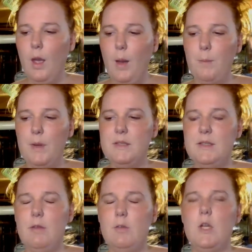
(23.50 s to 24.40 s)
But it's
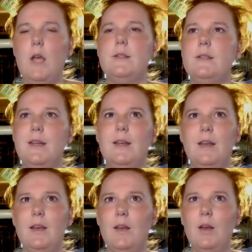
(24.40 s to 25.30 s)
never just
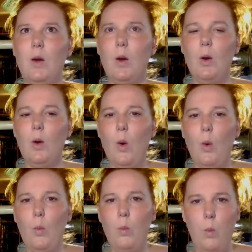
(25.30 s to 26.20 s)

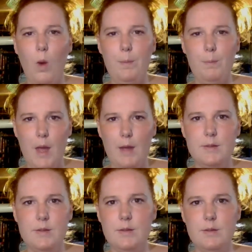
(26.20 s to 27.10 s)
one
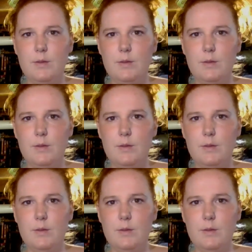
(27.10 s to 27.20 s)
mess.